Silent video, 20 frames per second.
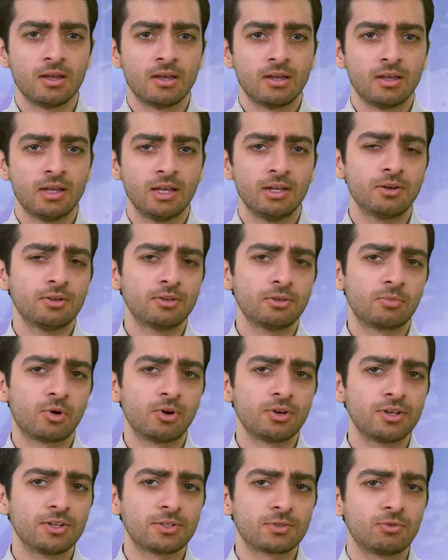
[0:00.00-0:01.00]
In other
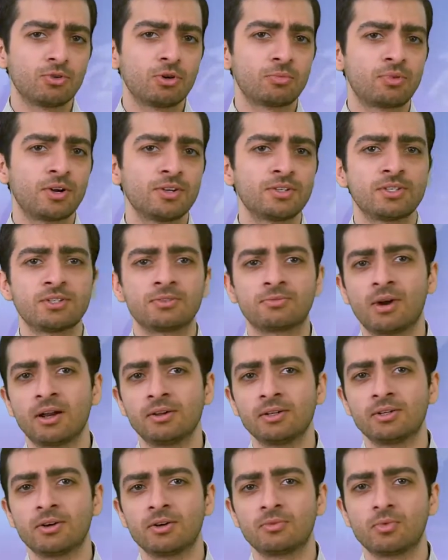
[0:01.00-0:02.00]
markets, oil prices
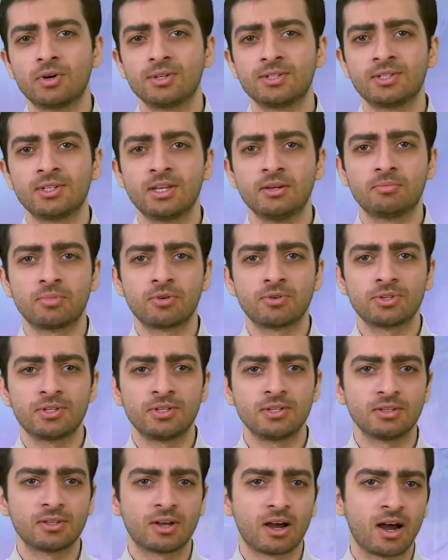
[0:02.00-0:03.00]
rallied on Wednesday,
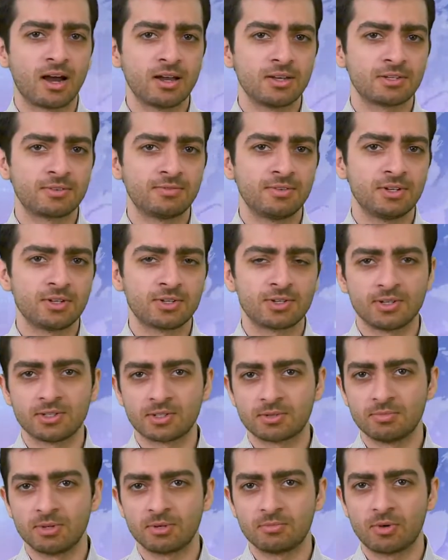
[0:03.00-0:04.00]
posting the highest finish
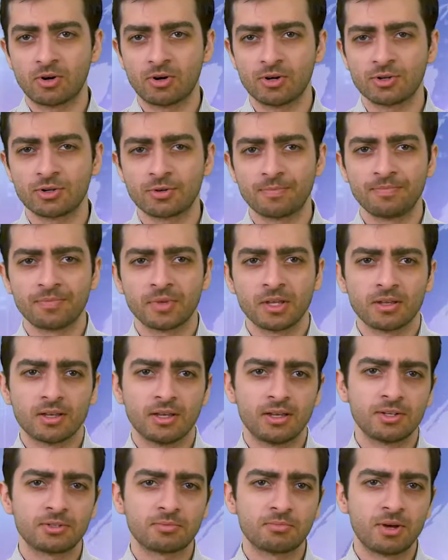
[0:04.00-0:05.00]
since mid-March.
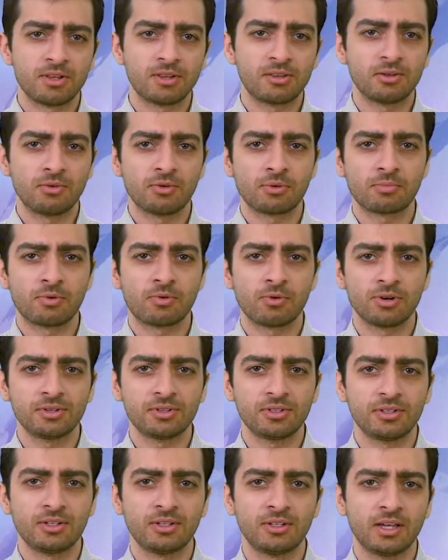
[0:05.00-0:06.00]
In its monthly report,
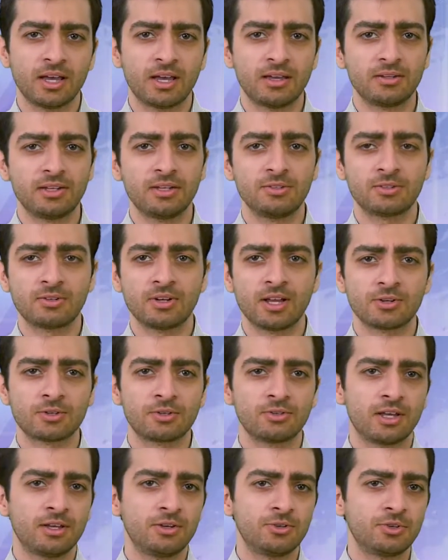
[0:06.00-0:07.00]
the
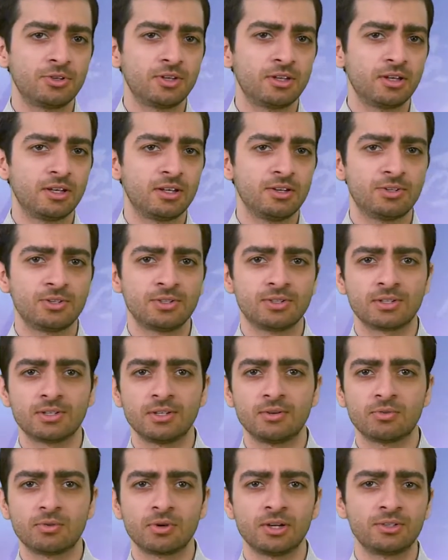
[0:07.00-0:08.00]
International Energy
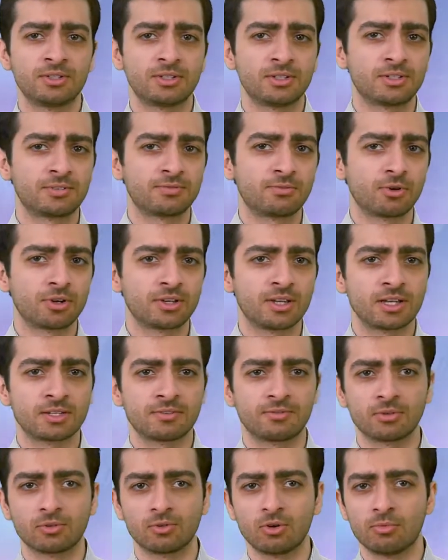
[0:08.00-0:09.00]
Agency raised its
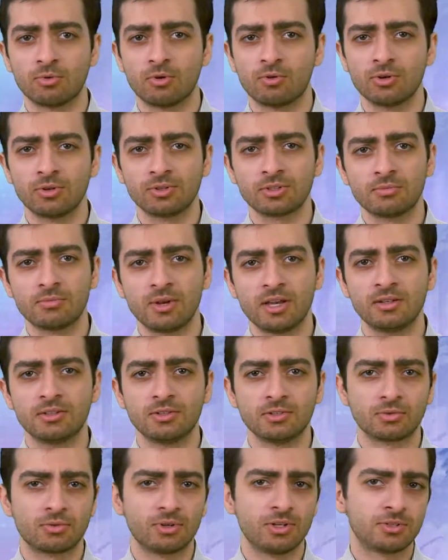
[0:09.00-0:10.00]
forecast for global oil demand
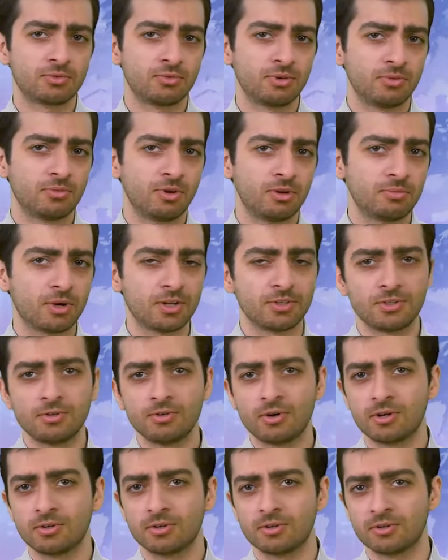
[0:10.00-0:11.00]
in 2021 by
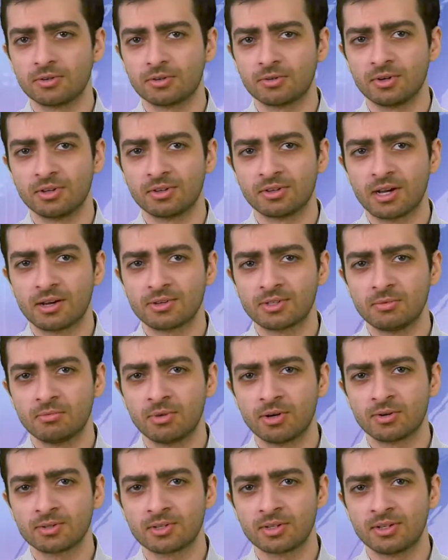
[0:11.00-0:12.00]
230,000
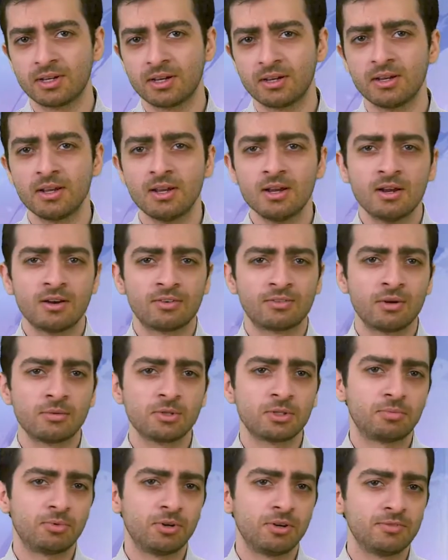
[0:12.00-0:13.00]
barrels a day from
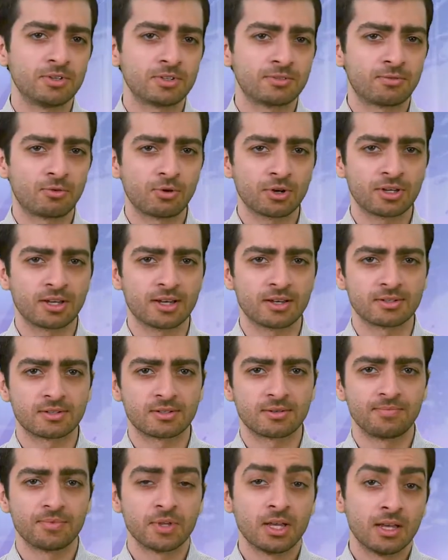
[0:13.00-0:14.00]
its previous
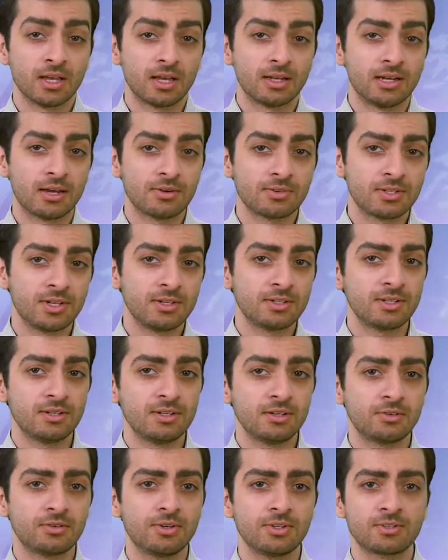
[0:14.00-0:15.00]
forecast. It now sees an
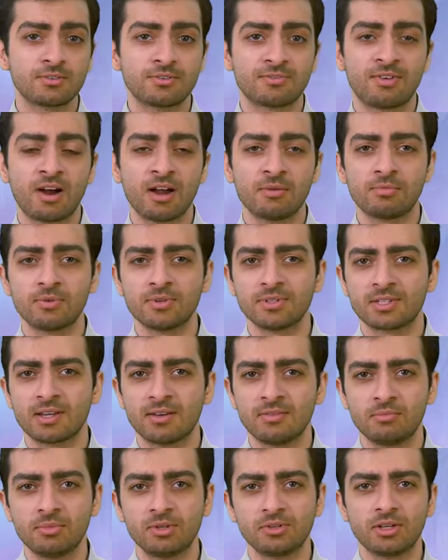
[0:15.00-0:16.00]
increase of
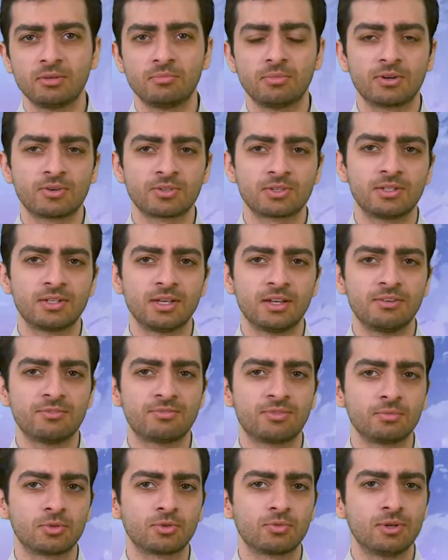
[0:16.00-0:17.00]
5.7 million barrels a day
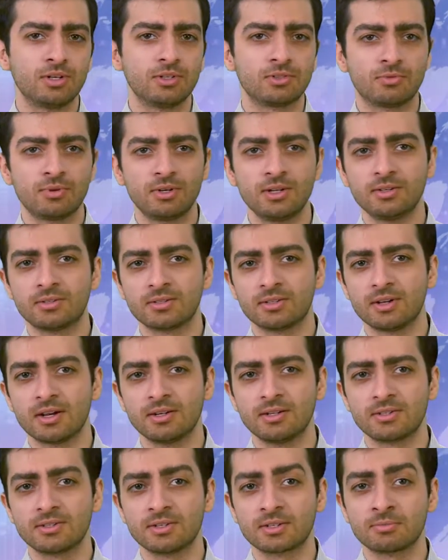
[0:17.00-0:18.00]
from 2020 to
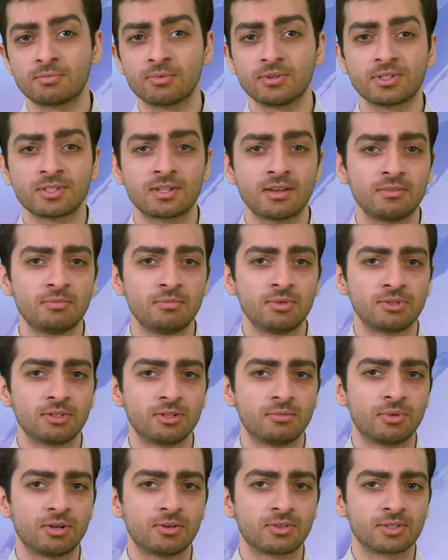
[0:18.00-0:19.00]
96.7
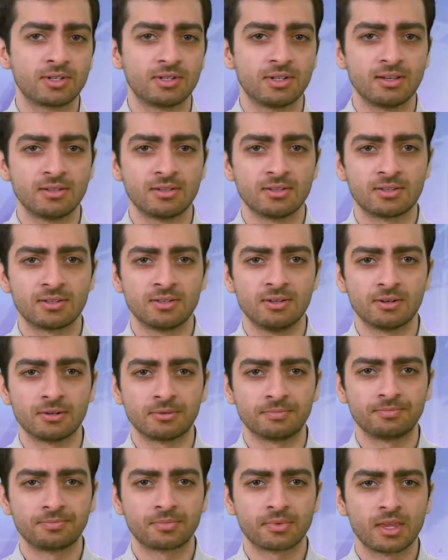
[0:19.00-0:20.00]
million barrels a day this
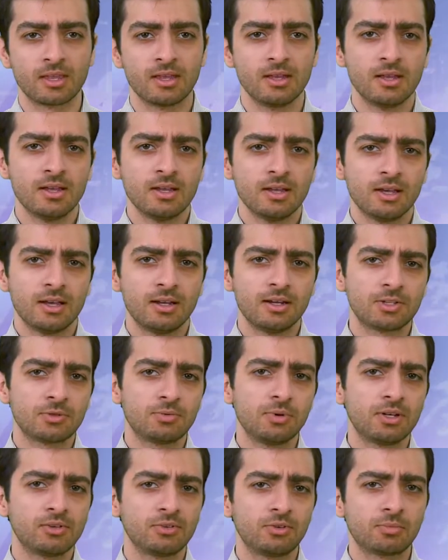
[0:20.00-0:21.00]
year. In its
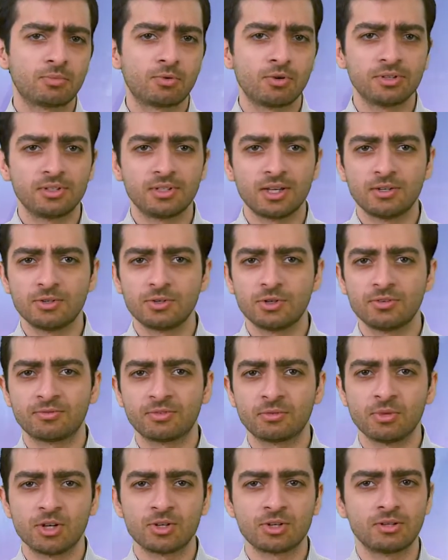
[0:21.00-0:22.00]
weekly report, the Energy
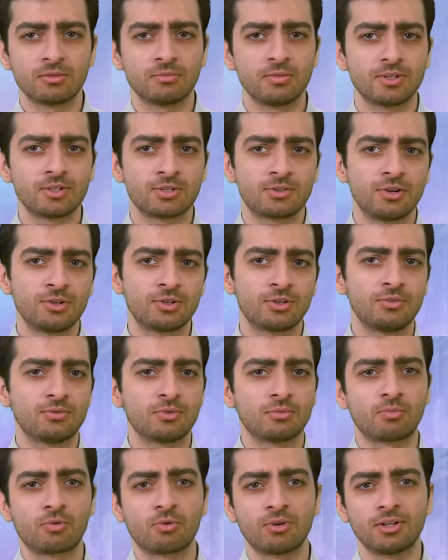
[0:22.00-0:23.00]
Information Administration
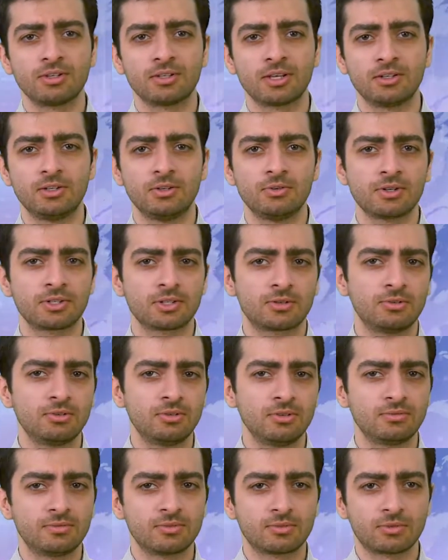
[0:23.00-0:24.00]
reported that U.S. crude
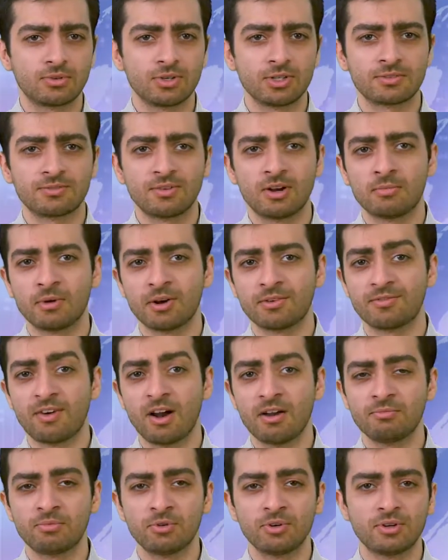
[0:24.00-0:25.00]
inventories fell by
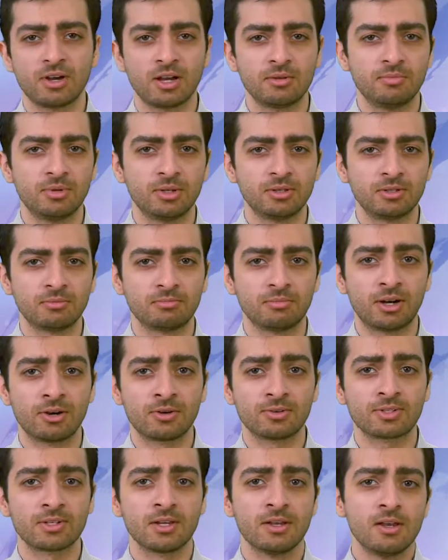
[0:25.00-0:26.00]
5.9 billion
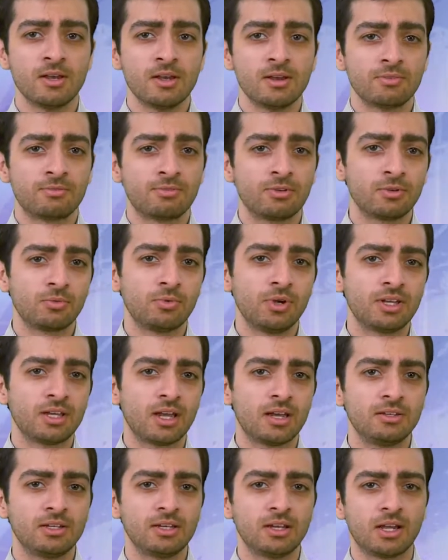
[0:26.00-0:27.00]
barrels for the week
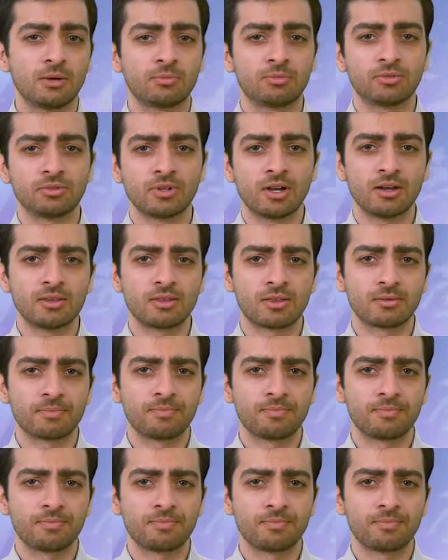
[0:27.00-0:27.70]
ending April 9th.